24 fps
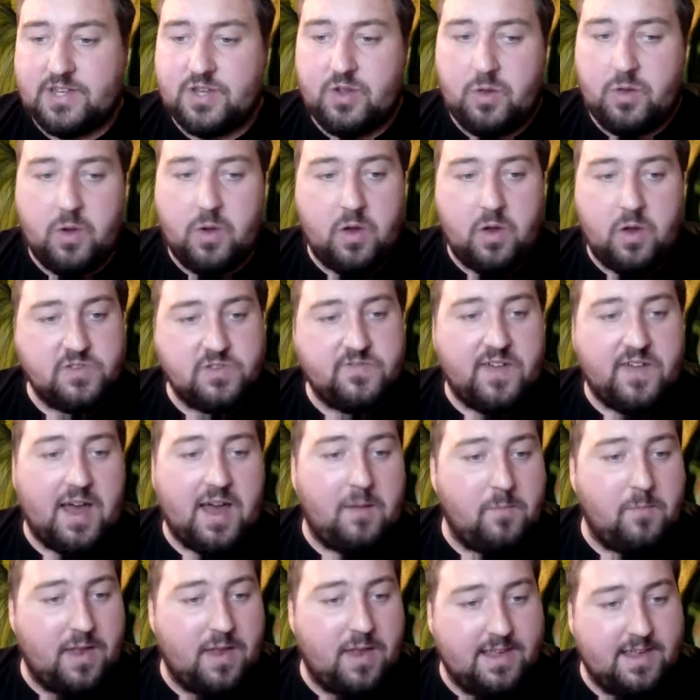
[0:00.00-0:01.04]
two host
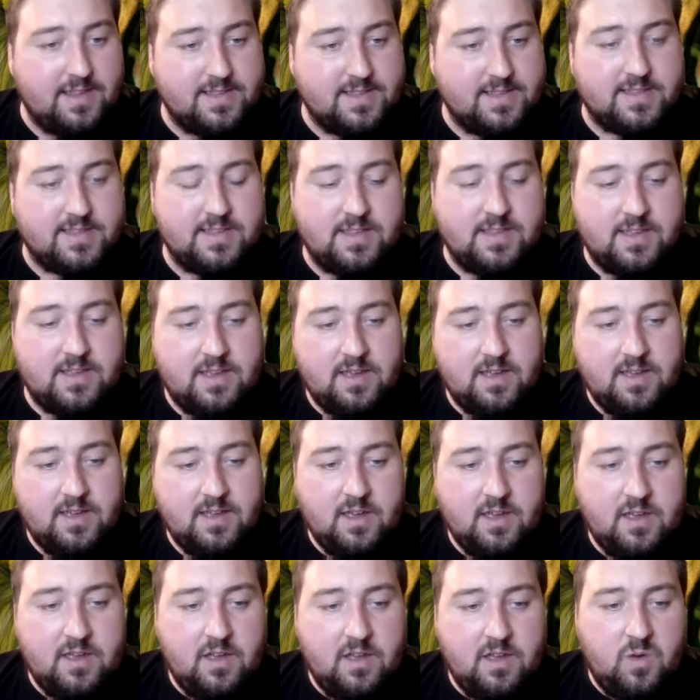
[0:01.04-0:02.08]
families
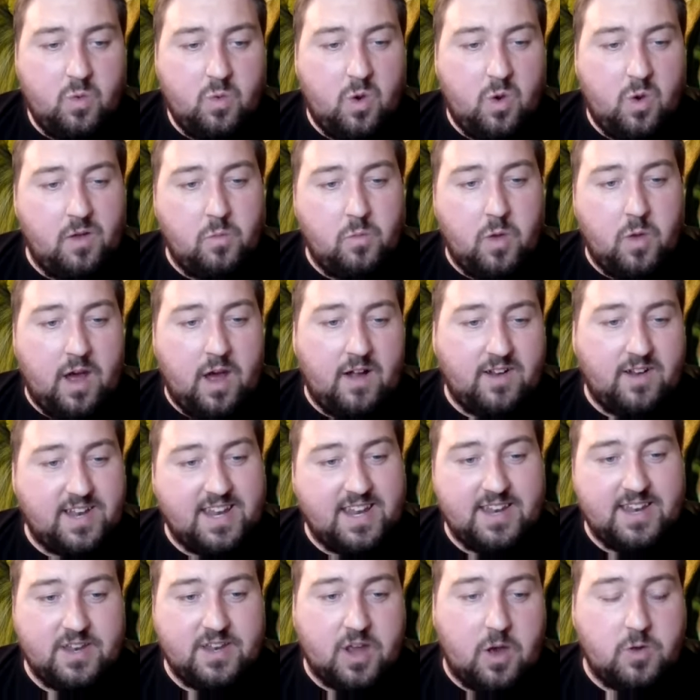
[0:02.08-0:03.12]
one where it
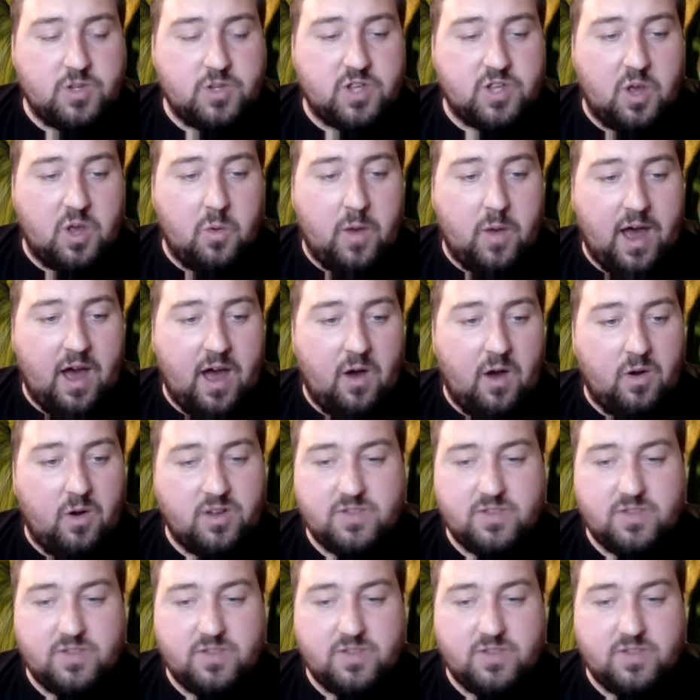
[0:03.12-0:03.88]
didn't go so well.